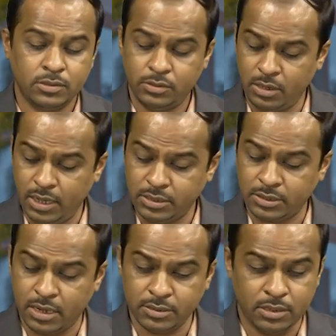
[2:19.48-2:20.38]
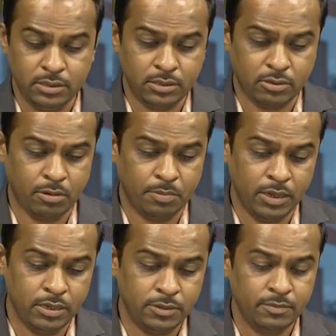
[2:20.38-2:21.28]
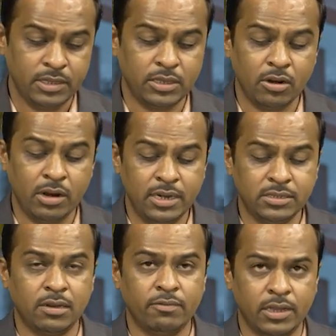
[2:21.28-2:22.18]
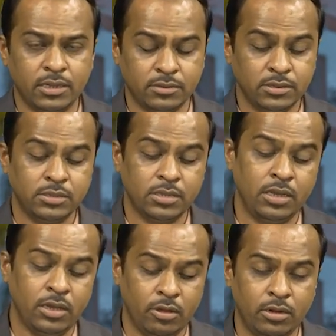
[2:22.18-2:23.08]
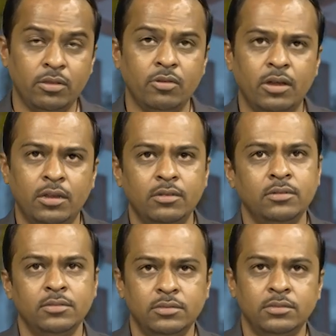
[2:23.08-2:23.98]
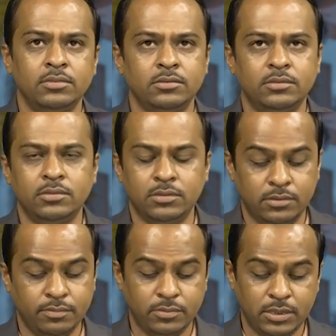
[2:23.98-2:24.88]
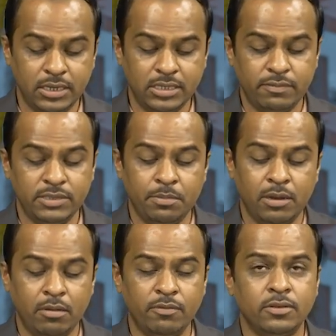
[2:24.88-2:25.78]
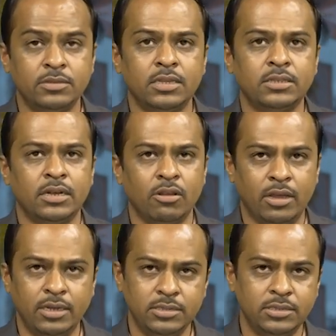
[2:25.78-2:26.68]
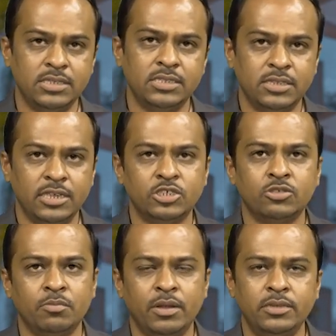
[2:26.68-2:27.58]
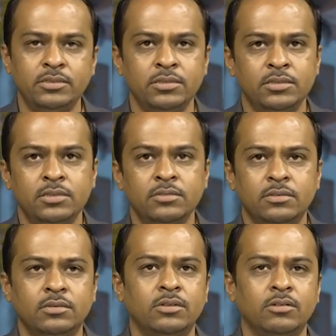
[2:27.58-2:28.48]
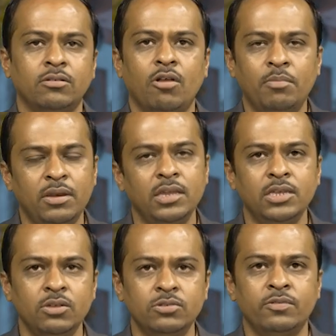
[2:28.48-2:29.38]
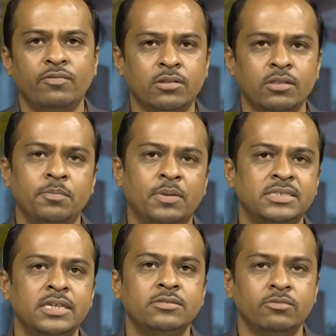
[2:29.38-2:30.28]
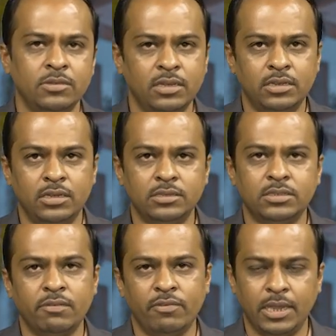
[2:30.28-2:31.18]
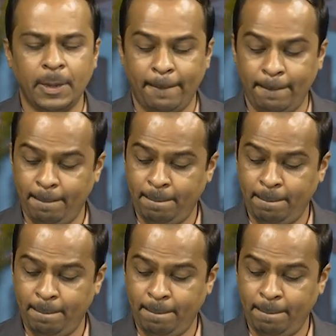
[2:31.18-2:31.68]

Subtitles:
So let's start the topic, theodolite surveying. So here you are, it is a visible of the theodolite. This is the instrument commonly used for the precise surveying.